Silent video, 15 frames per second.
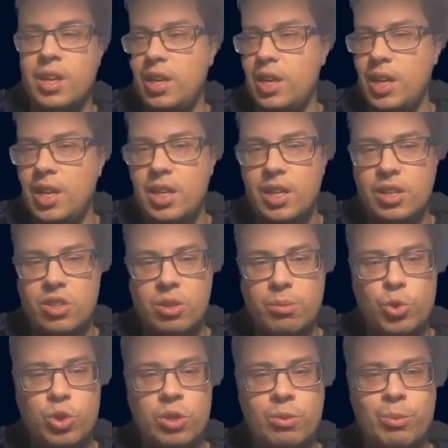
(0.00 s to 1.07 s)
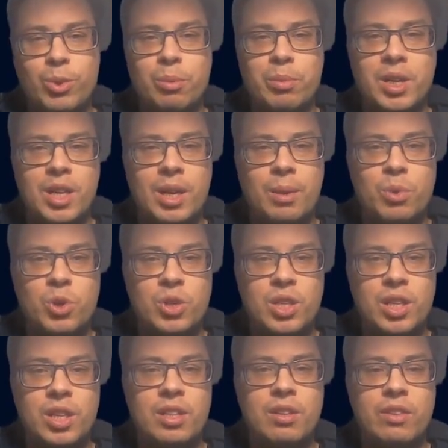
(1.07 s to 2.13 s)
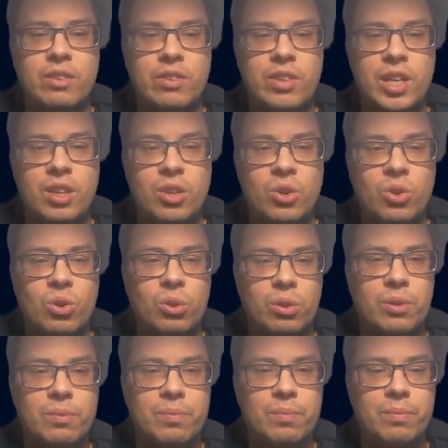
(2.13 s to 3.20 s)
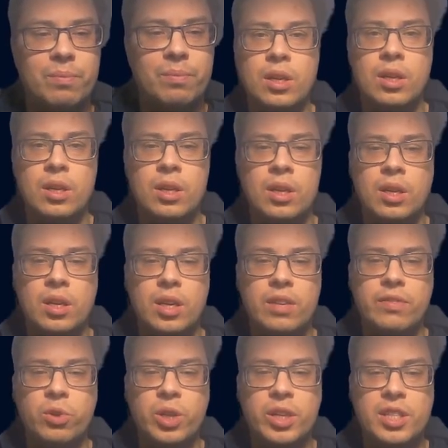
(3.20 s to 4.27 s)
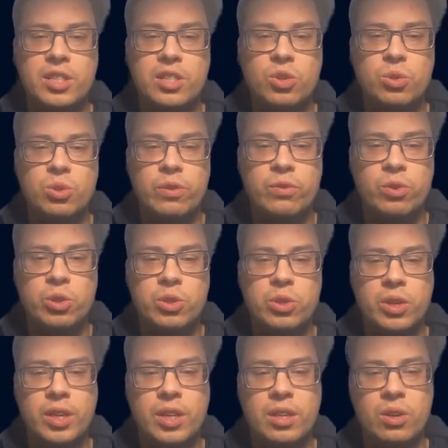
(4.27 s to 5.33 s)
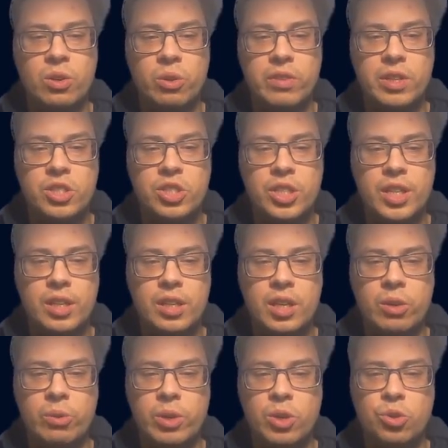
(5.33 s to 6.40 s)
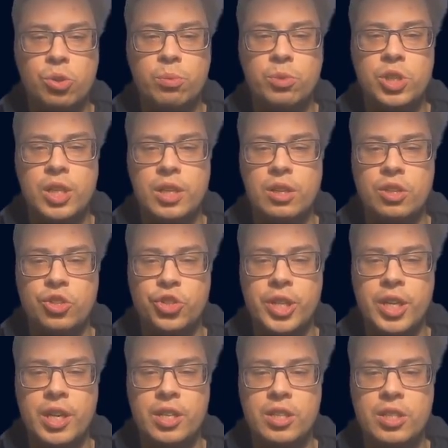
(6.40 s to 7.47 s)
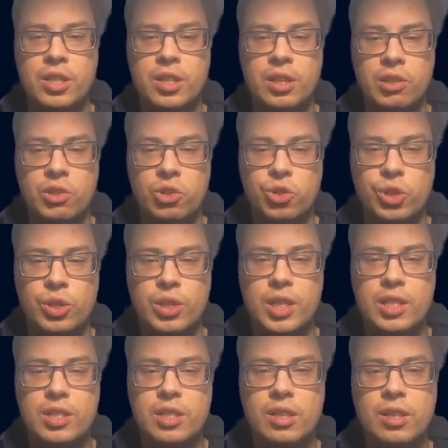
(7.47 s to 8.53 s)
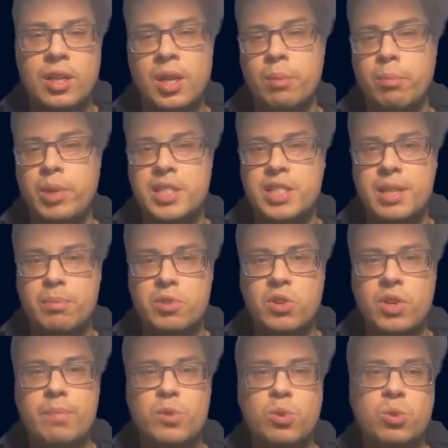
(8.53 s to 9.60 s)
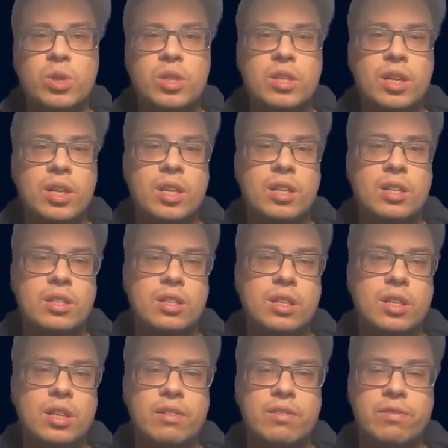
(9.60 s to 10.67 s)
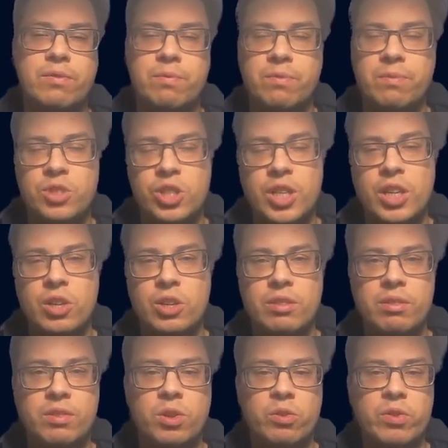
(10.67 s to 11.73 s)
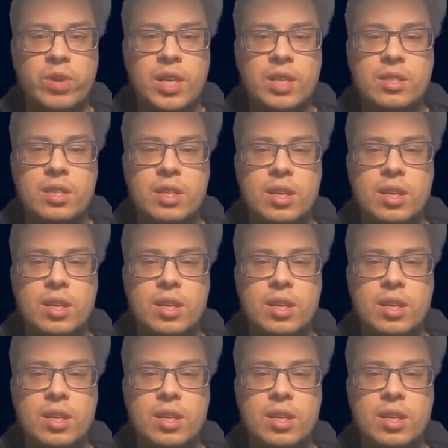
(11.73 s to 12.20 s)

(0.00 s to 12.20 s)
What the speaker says: Any contribution will be appreciated. Thank you all. And for latest news, of course, you can always check our YouTube channel, JDI IT Interest in Testing. Please subscribe to it and share it with your friends.